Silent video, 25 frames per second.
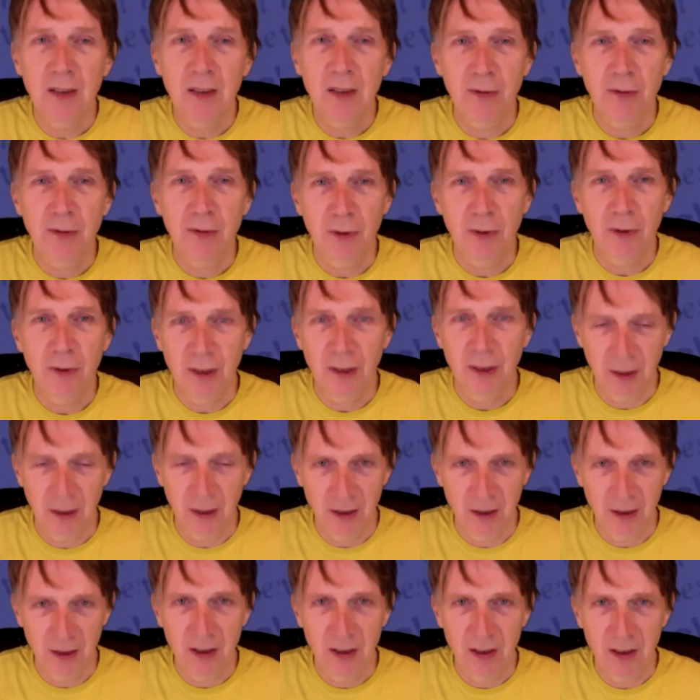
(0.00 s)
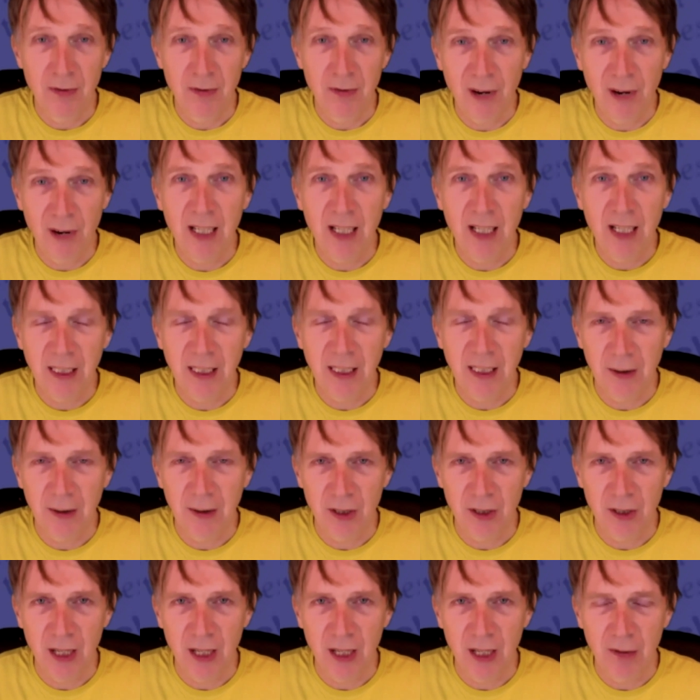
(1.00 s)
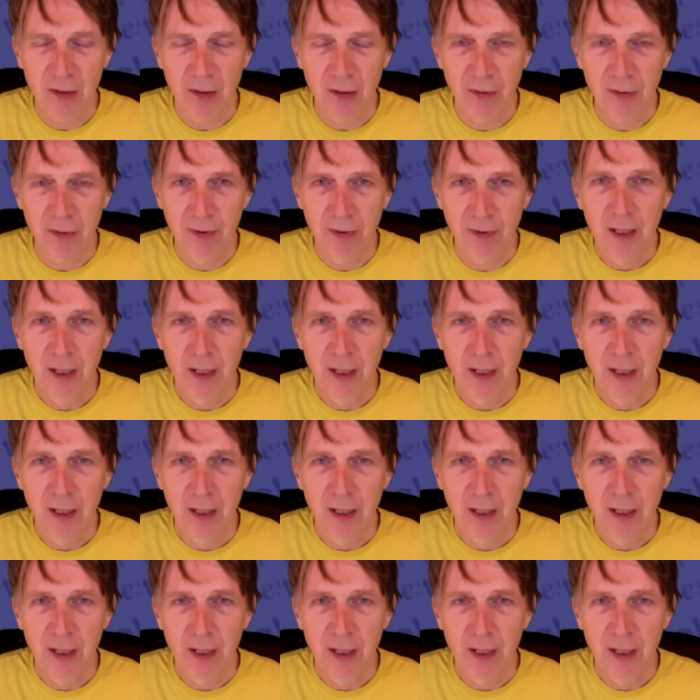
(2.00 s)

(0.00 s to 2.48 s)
for defining yourself.